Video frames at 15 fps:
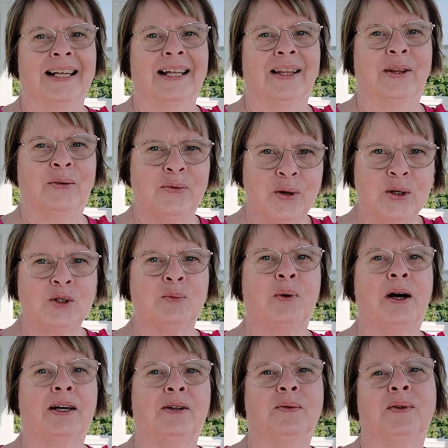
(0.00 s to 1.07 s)
The first
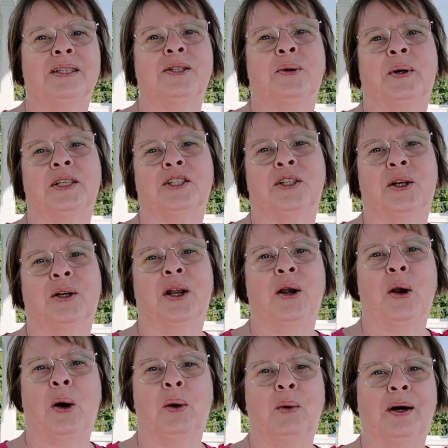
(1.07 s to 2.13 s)
part of this question,
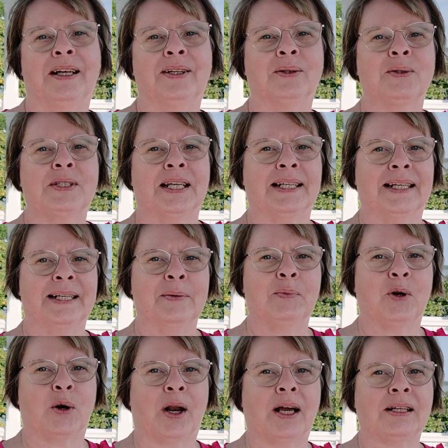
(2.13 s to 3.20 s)
no, I don't sell any
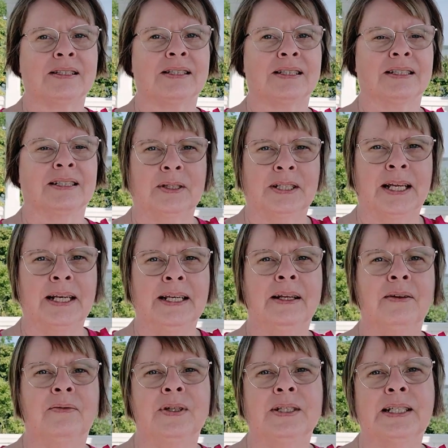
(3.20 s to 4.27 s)
products.
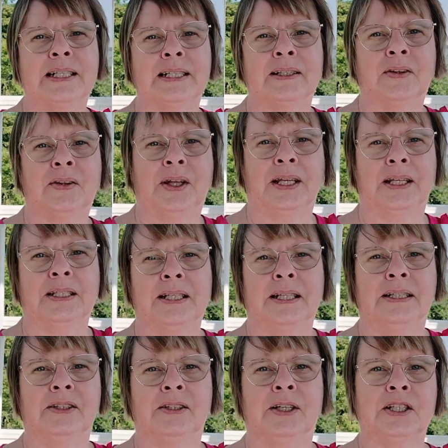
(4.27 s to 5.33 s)
Sending physical things
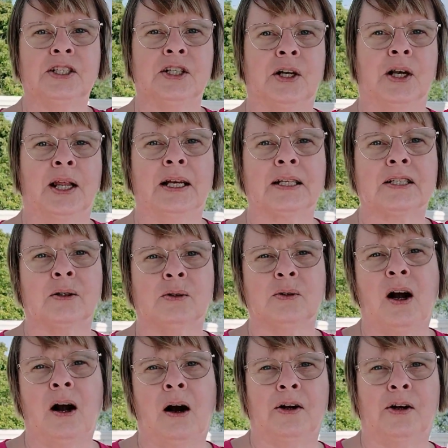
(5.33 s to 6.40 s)
internationally has got
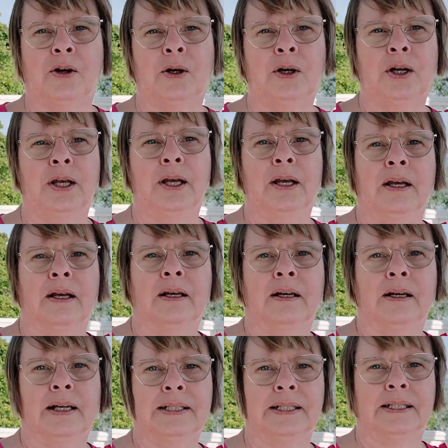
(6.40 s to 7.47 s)
harder
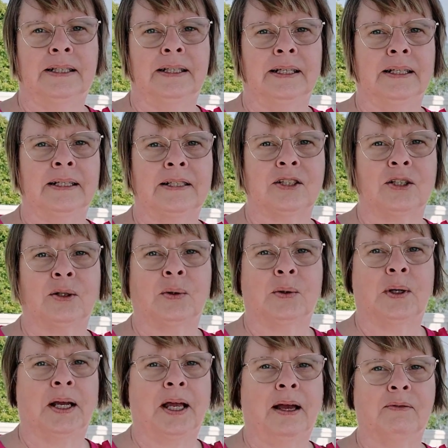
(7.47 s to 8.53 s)
recently, so
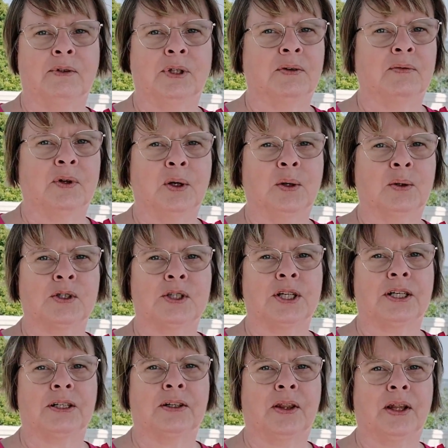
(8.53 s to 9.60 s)
I haven't even
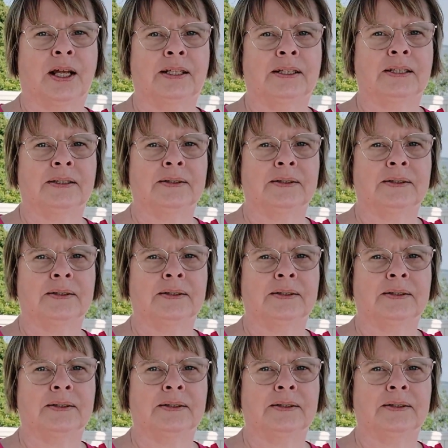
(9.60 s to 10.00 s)
considered that.